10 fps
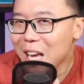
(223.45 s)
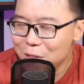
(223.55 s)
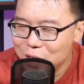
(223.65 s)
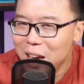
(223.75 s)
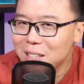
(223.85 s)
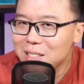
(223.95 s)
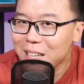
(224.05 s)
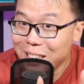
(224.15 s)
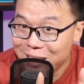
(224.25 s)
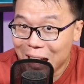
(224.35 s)
If
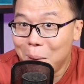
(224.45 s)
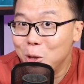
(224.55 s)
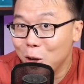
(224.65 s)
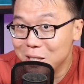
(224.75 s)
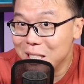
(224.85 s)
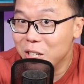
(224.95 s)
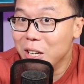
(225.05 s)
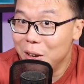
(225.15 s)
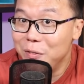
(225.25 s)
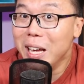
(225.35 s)
yes, it's time to consider
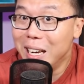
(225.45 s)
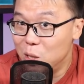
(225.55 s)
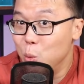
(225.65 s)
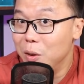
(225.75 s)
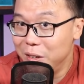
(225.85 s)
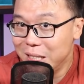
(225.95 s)
if it is worth